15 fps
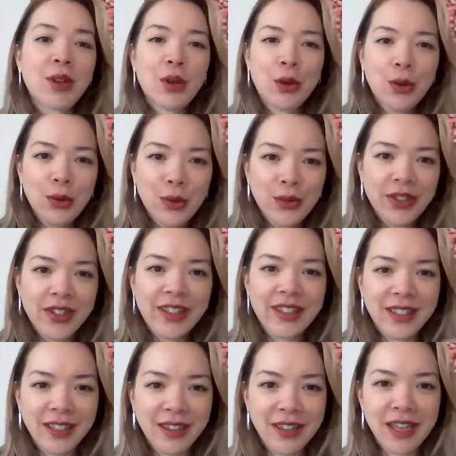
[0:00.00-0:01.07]
cause
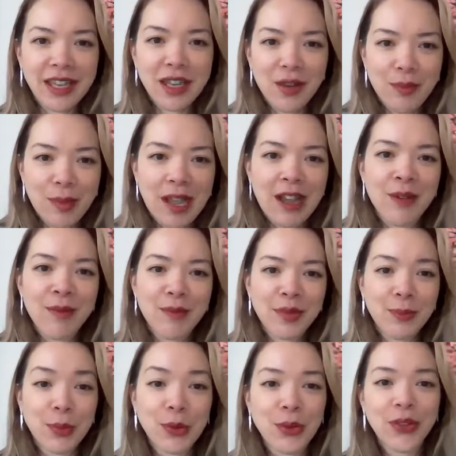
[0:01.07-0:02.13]
us to think about
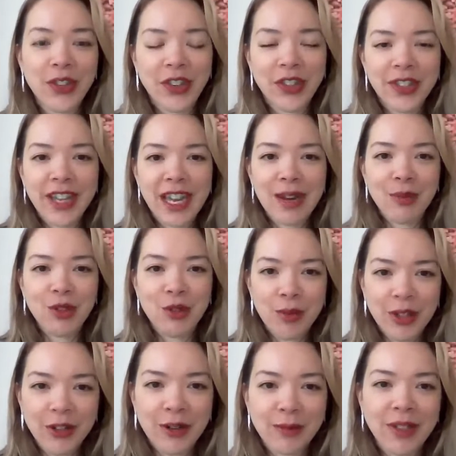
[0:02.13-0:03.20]
more sustainable
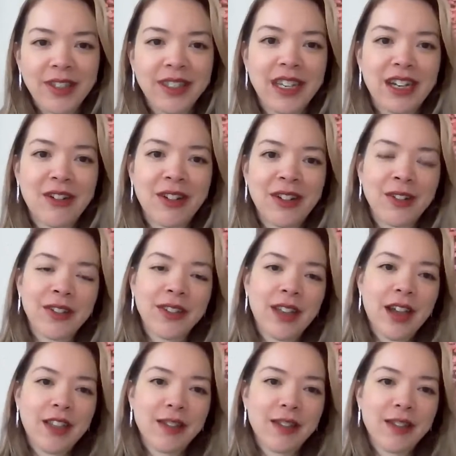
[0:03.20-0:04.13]
building materials,